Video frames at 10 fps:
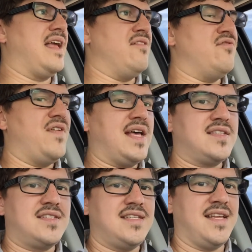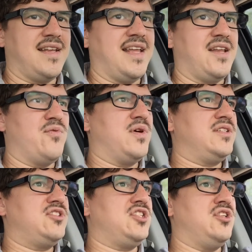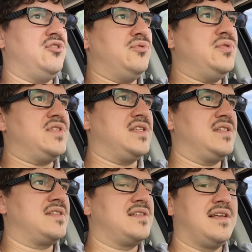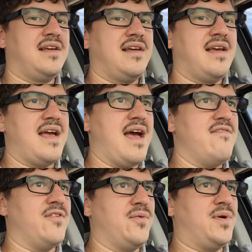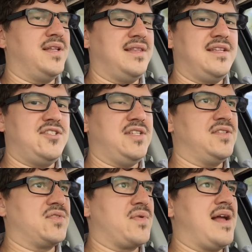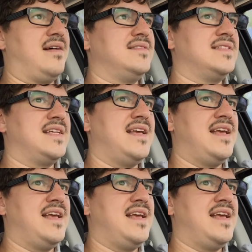invest in anyone. She uses everyone that she is around.